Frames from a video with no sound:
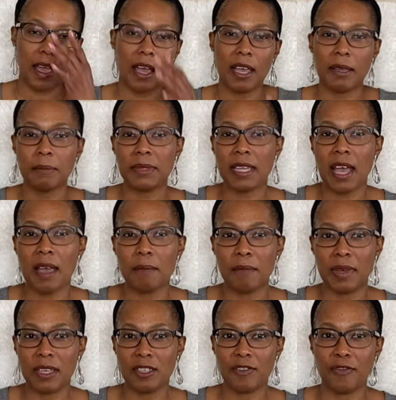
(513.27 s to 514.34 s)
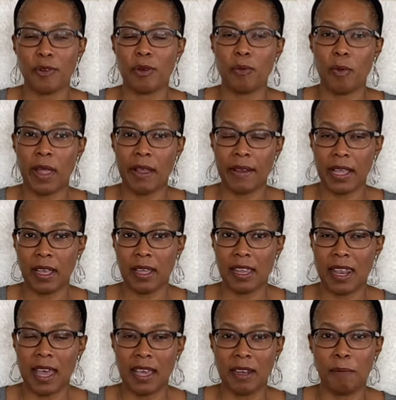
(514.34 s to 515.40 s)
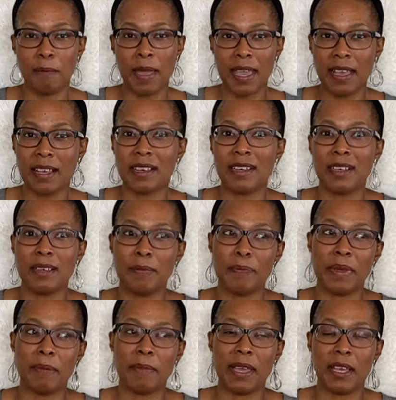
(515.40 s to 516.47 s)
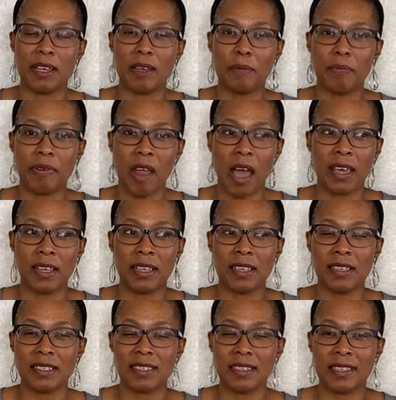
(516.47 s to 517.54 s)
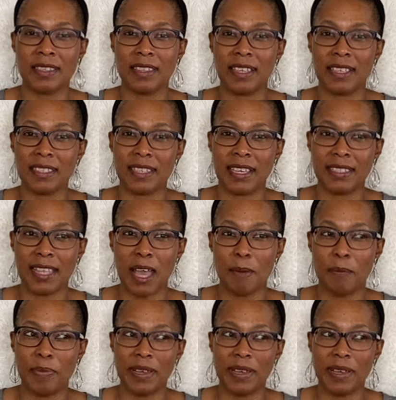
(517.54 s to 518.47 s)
I'm not much for wearing a lot of makeup and makeup products and things like that,